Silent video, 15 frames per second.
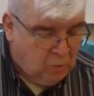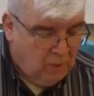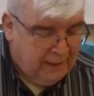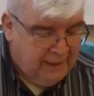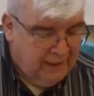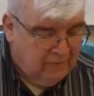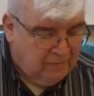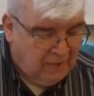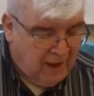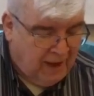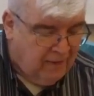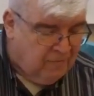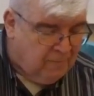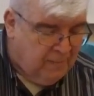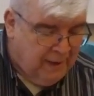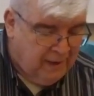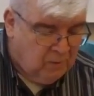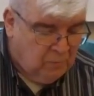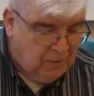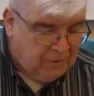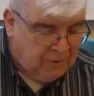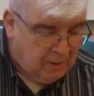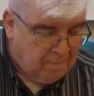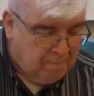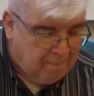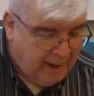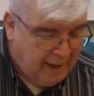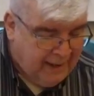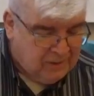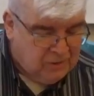twenty and five men with their
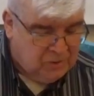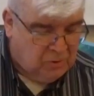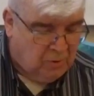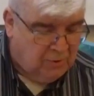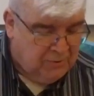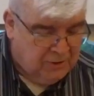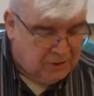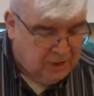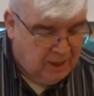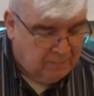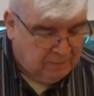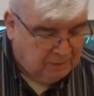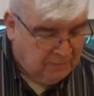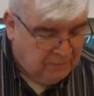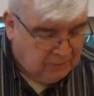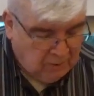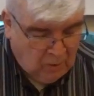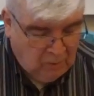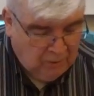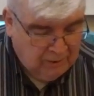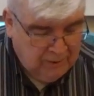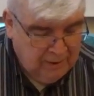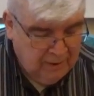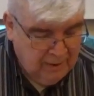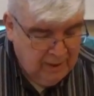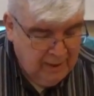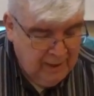backs toward the temple of the Lord,